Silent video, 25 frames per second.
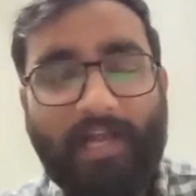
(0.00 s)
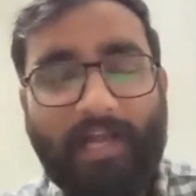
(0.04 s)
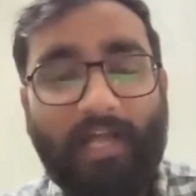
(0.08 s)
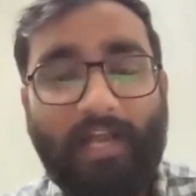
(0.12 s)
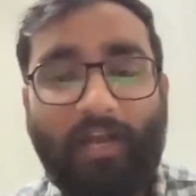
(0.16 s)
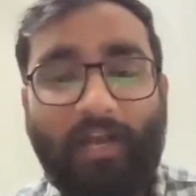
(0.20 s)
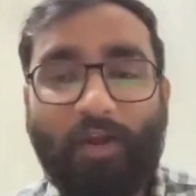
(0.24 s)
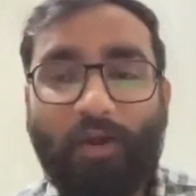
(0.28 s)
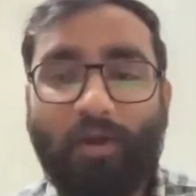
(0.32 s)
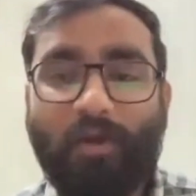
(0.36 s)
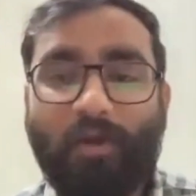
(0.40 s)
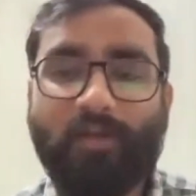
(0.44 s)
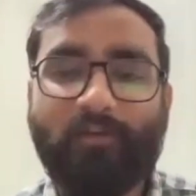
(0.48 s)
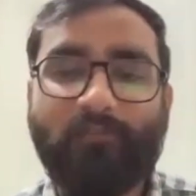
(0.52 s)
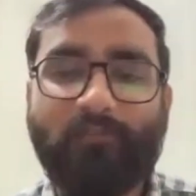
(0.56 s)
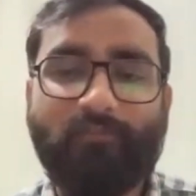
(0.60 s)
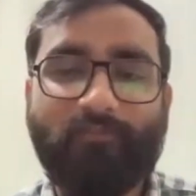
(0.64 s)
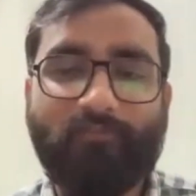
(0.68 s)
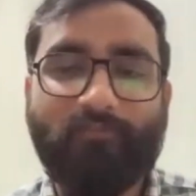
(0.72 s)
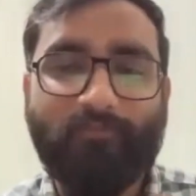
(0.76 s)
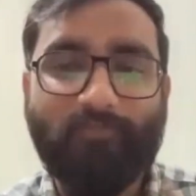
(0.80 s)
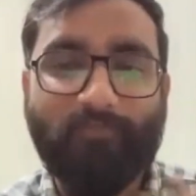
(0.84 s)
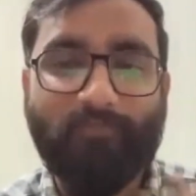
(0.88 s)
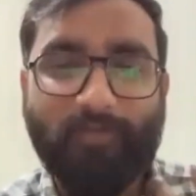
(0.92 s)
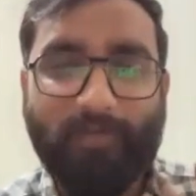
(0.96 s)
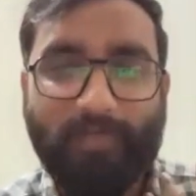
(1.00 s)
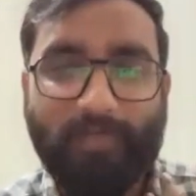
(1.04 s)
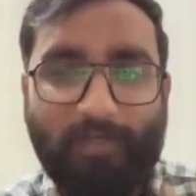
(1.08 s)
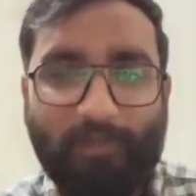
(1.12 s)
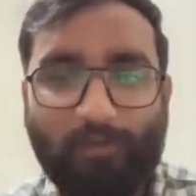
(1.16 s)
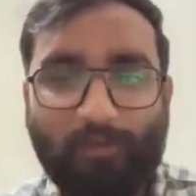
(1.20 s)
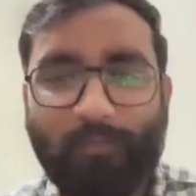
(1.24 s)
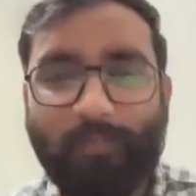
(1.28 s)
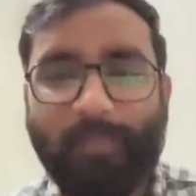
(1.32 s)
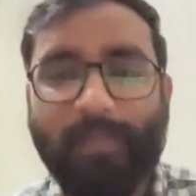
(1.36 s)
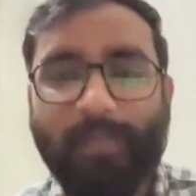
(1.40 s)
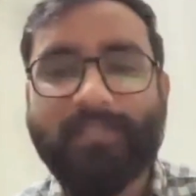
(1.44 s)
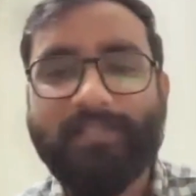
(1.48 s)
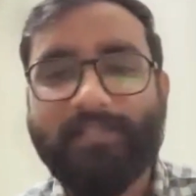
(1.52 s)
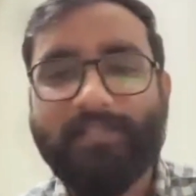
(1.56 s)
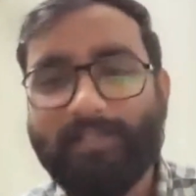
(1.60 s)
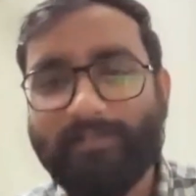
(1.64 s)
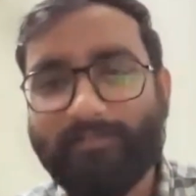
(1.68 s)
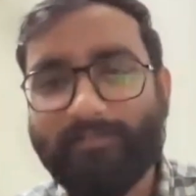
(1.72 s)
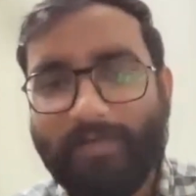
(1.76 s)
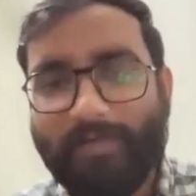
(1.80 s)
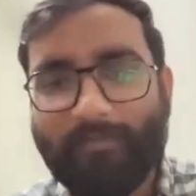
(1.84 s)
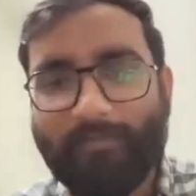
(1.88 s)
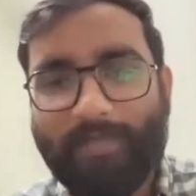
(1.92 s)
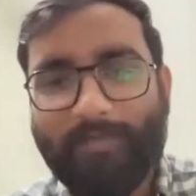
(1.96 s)
a lot of new pieces
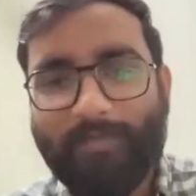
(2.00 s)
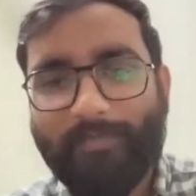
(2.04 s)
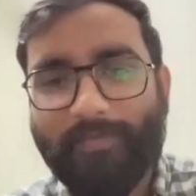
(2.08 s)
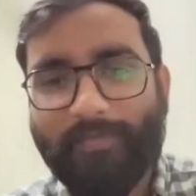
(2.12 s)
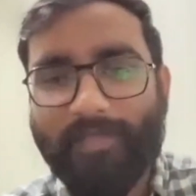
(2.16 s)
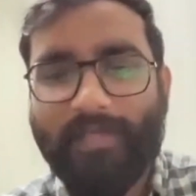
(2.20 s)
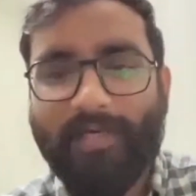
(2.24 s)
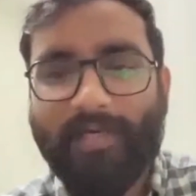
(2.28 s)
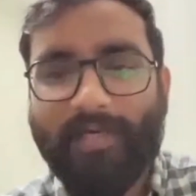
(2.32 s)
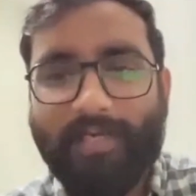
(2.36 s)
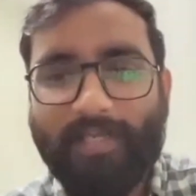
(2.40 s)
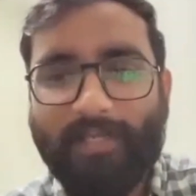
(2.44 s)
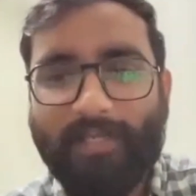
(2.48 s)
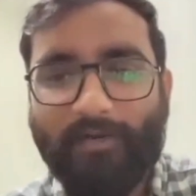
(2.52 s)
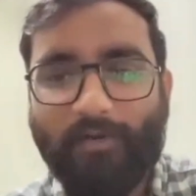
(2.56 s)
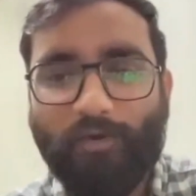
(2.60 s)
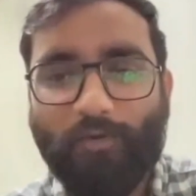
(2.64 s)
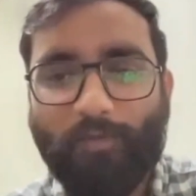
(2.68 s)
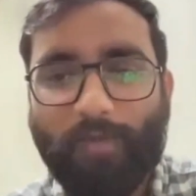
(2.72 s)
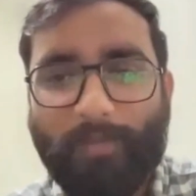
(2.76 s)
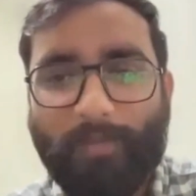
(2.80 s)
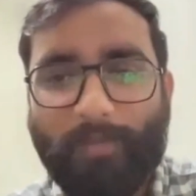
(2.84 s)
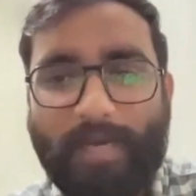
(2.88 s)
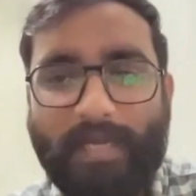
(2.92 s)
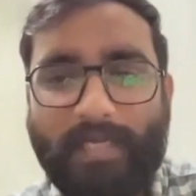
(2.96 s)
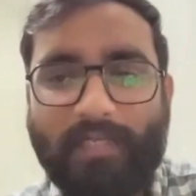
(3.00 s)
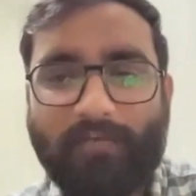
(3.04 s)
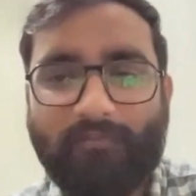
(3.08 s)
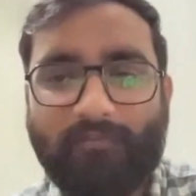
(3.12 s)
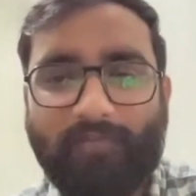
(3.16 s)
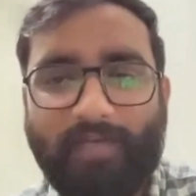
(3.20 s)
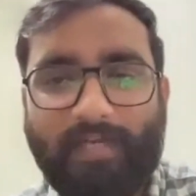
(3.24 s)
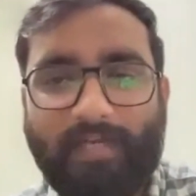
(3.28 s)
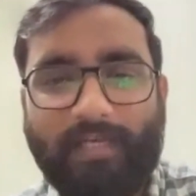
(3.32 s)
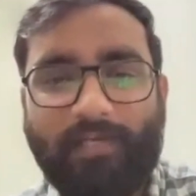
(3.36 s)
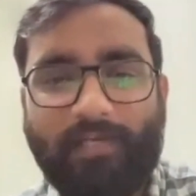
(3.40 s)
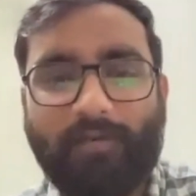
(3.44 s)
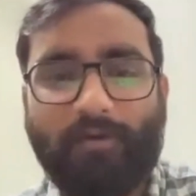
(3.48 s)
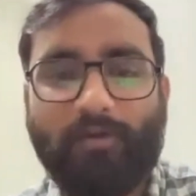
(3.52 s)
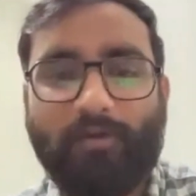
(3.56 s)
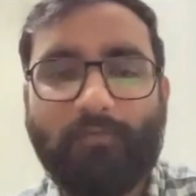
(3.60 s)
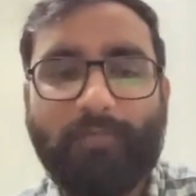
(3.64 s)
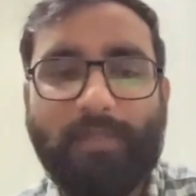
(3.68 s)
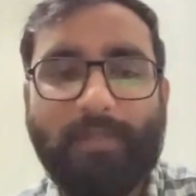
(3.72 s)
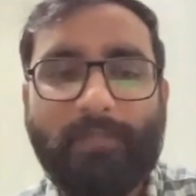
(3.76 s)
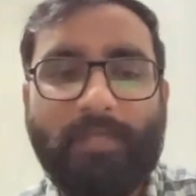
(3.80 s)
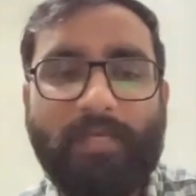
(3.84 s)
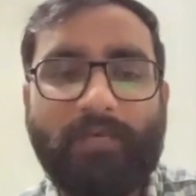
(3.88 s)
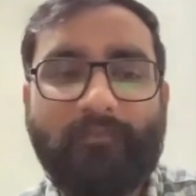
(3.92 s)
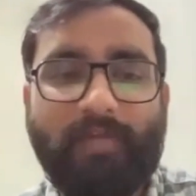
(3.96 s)
have come up regarding global battlefield, and a lot of
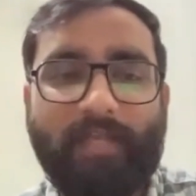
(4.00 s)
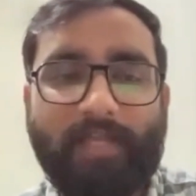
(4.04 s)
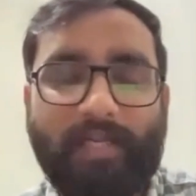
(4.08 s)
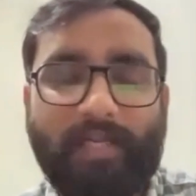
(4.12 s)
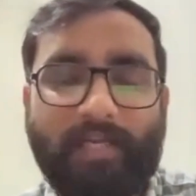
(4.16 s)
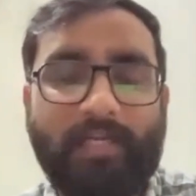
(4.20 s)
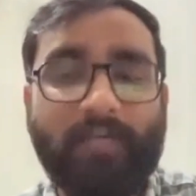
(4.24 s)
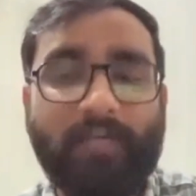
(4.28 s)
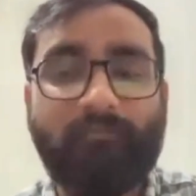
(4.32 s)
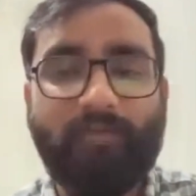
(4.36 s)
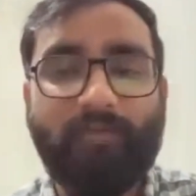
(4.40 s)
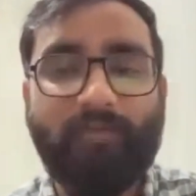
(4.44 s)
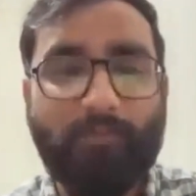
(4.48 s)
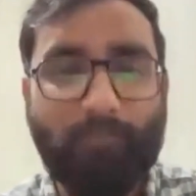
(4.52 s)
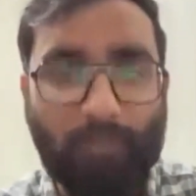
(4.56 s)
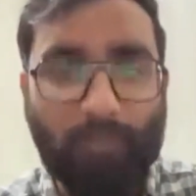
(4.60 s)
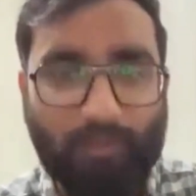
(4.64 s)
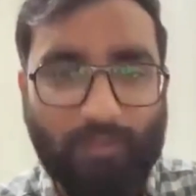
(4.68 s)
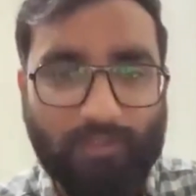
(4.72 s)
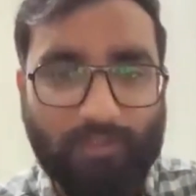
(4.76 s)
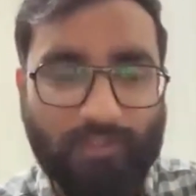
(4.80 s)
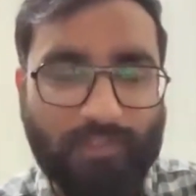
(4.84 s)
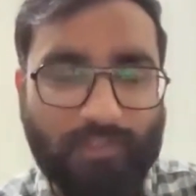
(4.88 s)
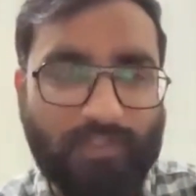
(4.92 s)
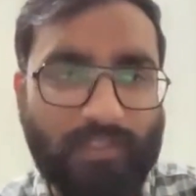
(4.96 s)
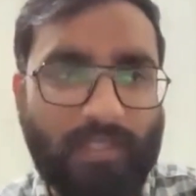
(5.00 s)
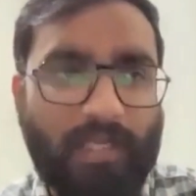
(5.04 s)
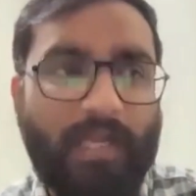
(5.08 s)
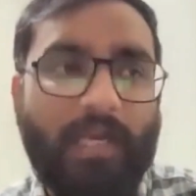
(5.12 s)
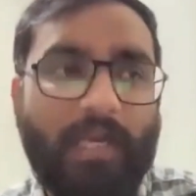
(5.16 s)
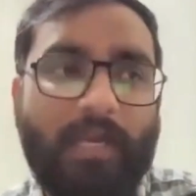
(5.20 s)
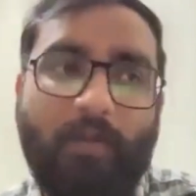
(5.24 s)
people have taken different positions.